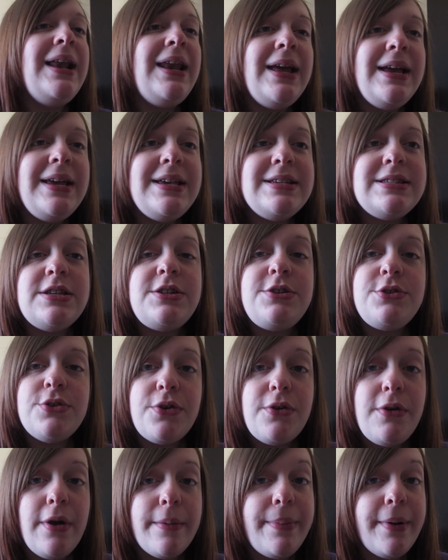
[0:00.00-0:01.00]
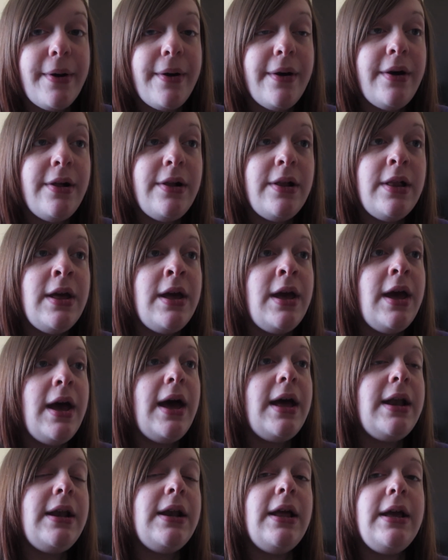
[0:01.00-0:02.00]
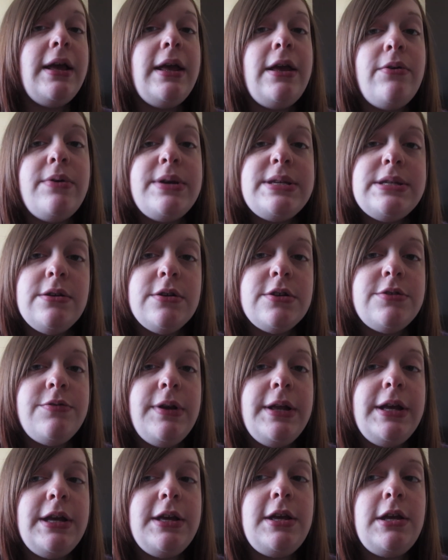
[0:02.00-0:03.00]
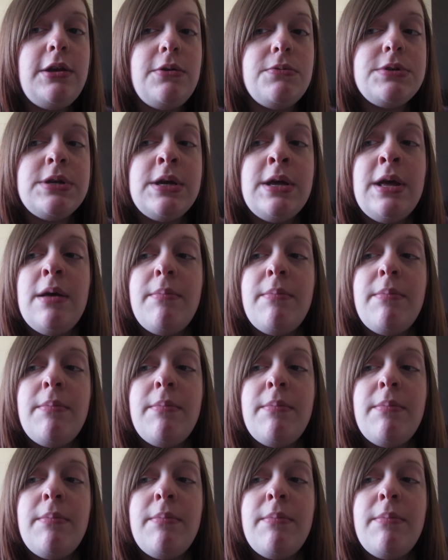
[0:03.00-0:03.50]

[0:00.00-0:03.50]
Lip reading: Like, he's adorable and like he always looks really cute,